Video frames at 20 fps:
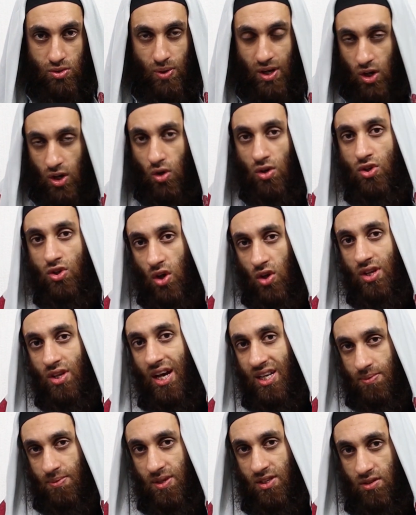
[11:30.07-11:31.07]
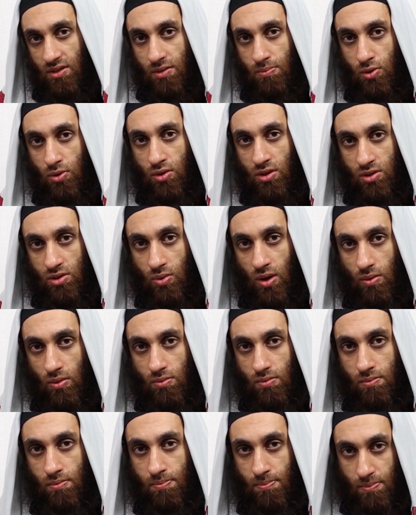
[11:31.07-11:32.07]
We're going to go into other aspects of the book as
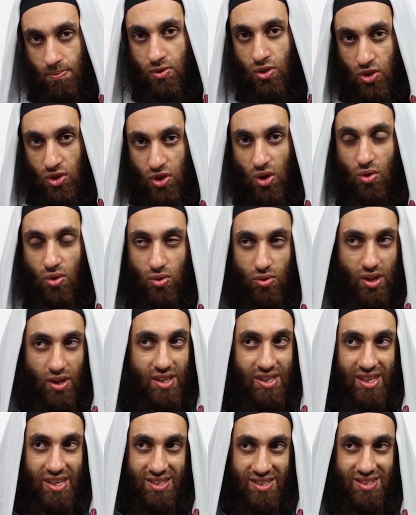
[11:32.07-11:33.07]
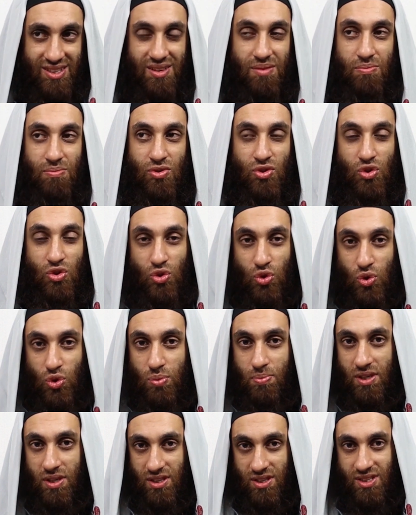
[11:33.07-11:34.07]
well to show you that there's some
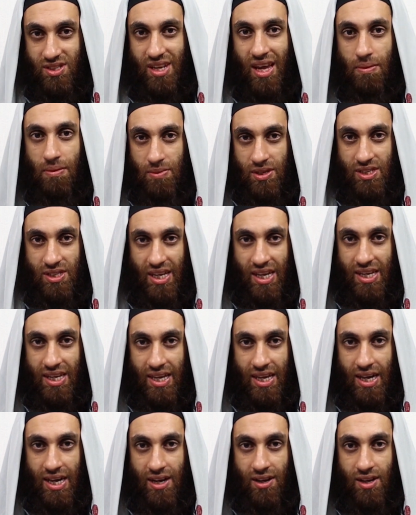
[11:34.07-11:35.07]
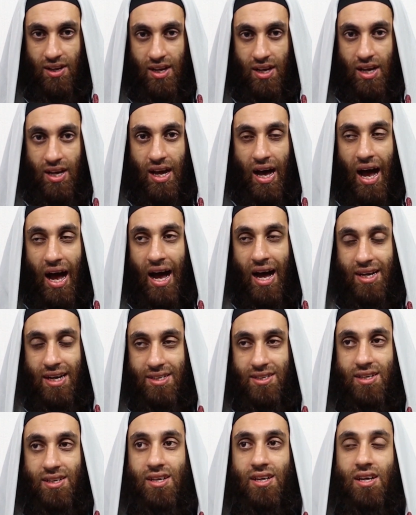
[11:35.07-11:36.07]
dubious statements in here.
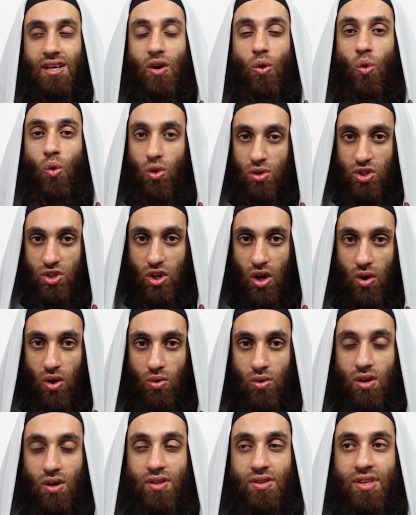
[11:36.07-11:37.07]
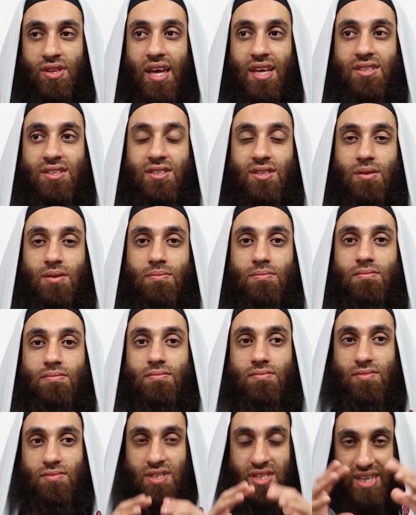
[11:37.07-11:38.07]
And also, there's some
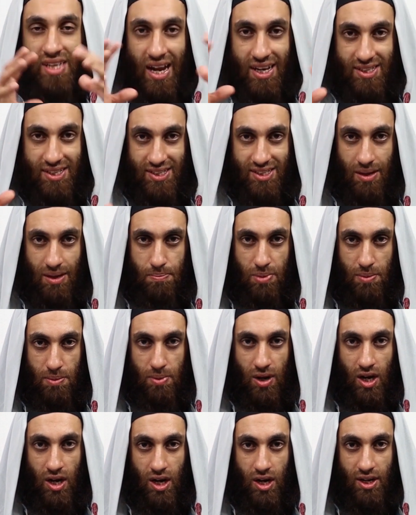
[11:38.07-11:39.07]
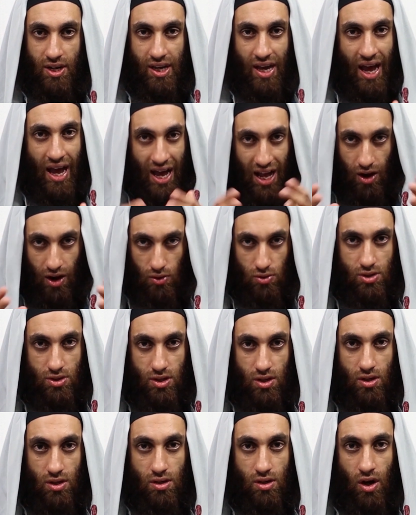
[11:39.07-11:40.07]
stances that Barbahari held,
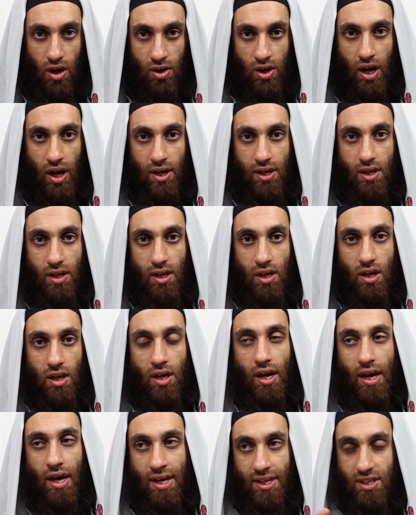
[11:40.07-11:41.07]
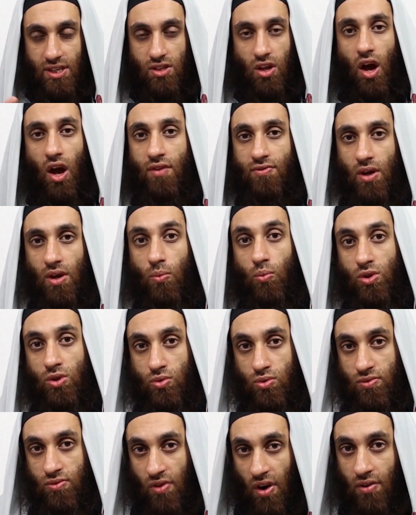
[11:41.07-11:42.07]
okay, in his lifetime,
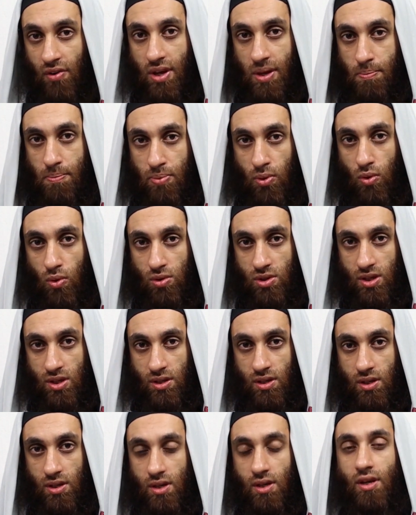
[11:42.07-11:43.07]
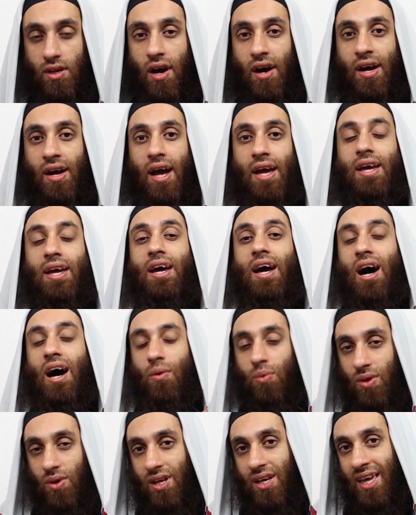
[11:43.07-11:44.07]
which was very important, okay,
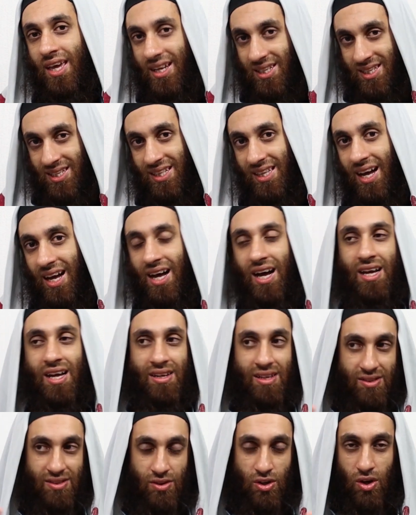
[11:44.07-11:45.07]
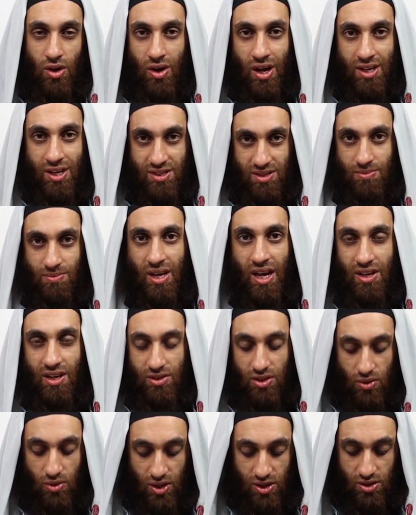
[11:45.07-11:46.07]
and we'll get to that and, you know, ask some
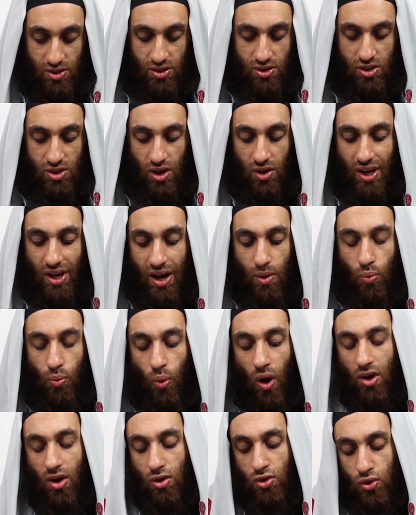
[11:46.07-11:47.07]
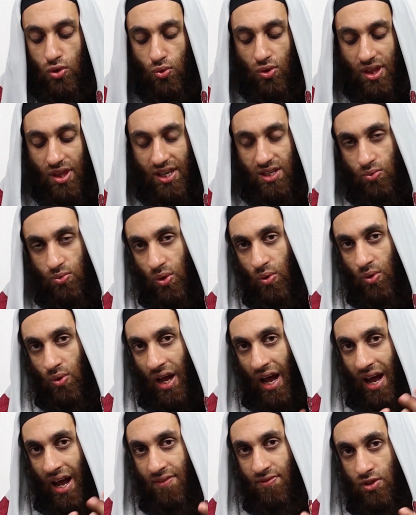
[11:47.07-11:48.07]
counter questions. So now, one or two things we would
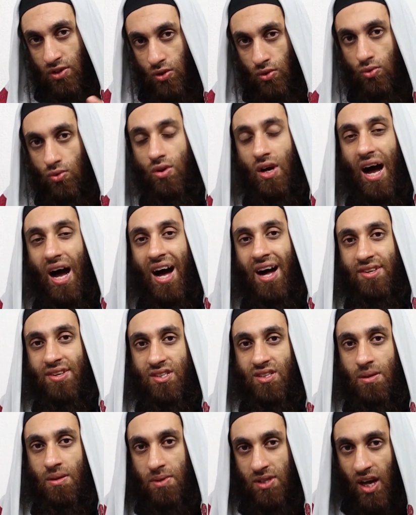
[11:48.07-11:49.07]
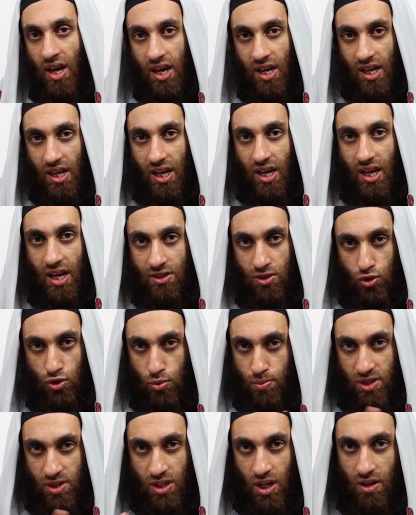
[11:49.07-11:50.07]
have to ask the Madakhila and the
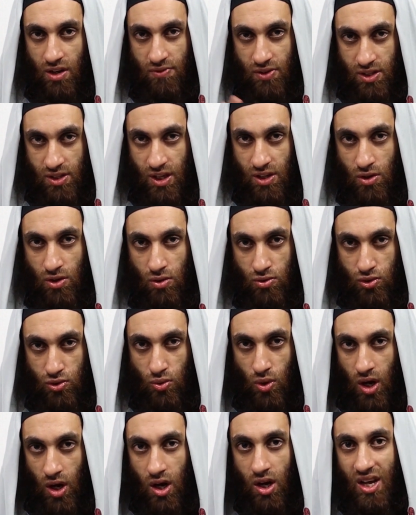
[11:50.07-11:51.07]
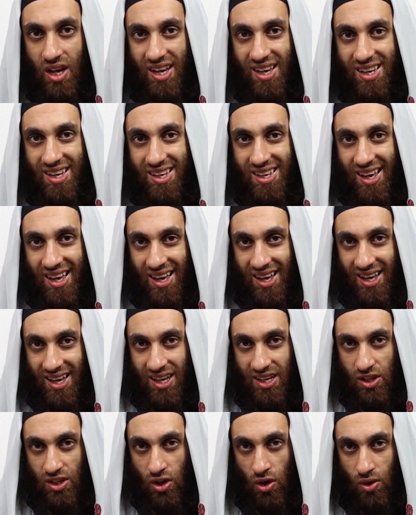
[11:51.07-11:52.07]
Super Salafis and those who are,
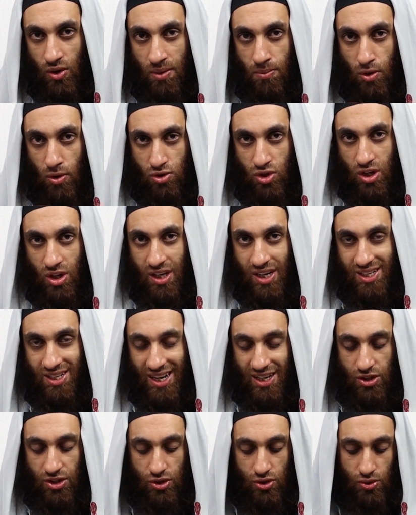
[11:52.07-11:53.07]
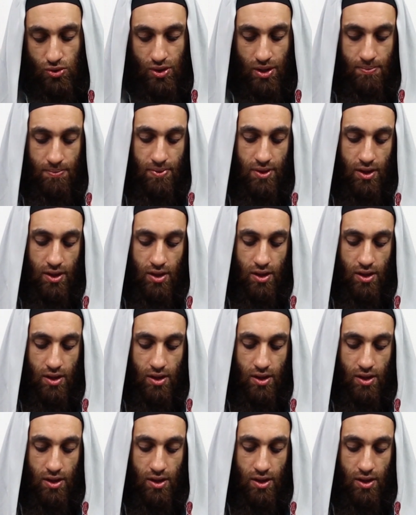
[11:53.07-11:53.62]
you know, emotionally attached to them.